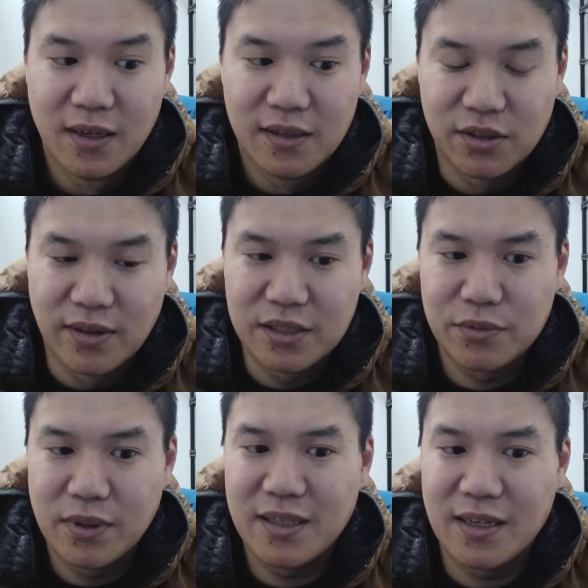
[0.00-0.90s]
So that's
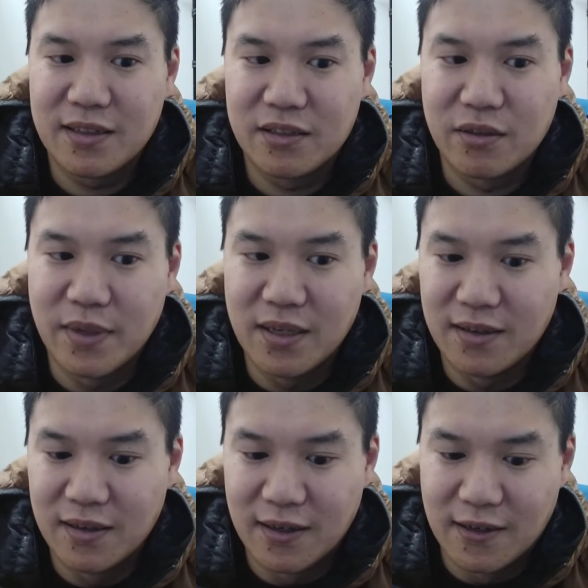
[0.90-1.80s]
really the idea to me,
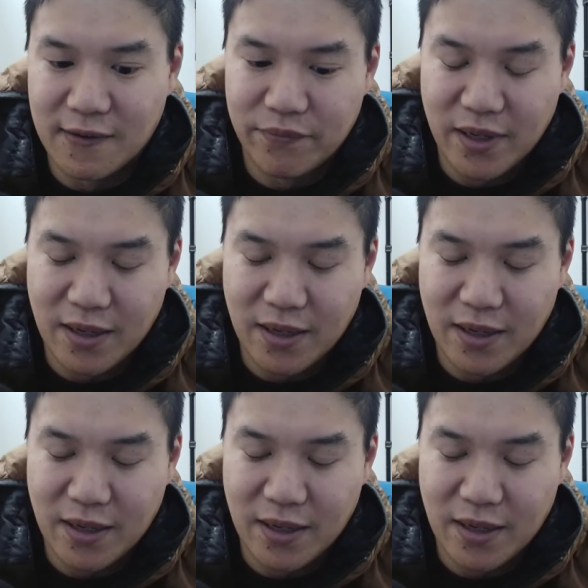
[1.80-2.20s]
that